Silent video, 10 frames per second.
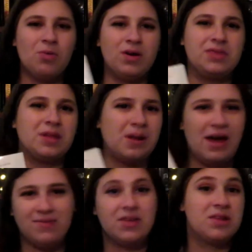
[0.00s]
with the
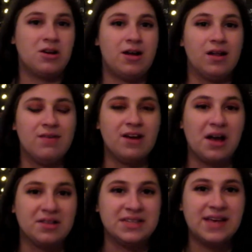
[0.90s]
life that they're now living
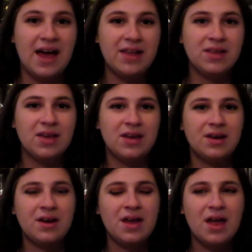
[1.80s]
on this island.